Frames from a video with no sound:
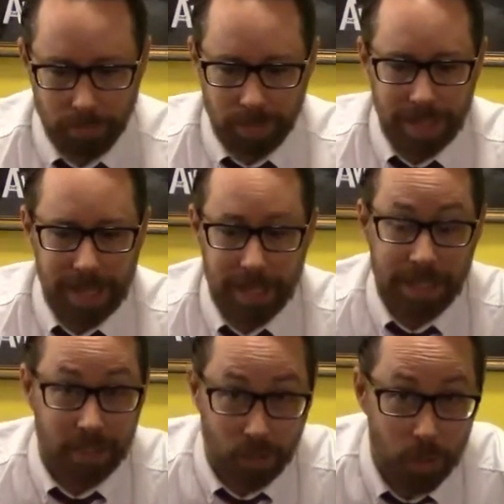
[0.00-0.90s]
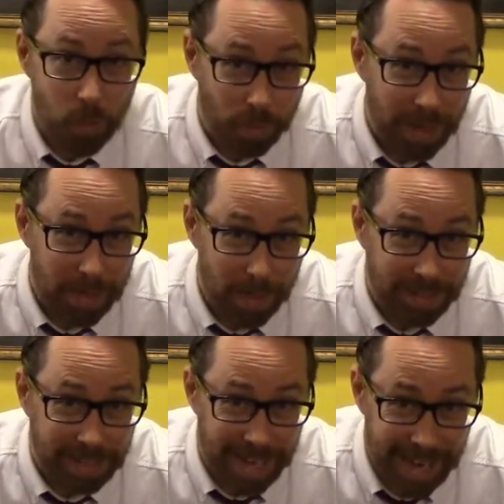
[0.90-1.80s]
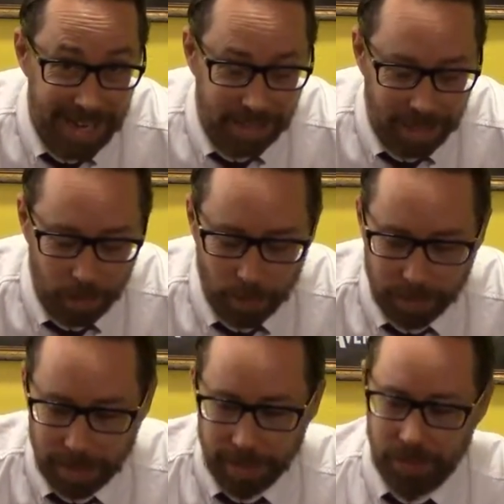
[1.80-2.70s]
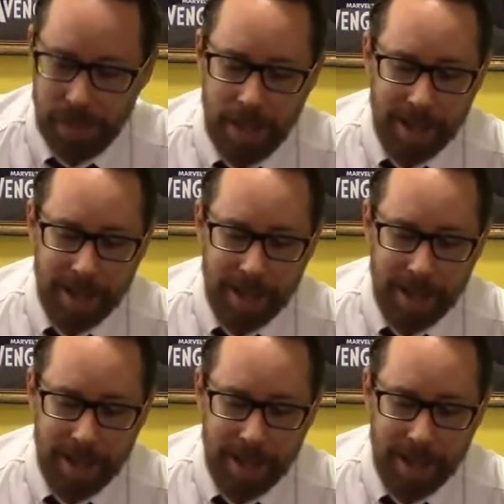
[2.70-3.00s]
really can do pretty much anything with this.